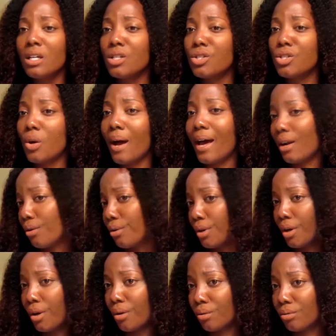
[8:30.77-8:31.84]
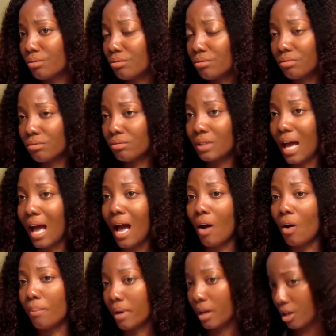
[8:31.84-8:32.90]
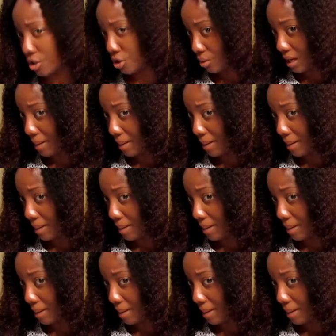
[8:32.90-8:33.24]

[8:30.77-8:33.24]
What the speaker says: So I don't know how I'm gonna do it.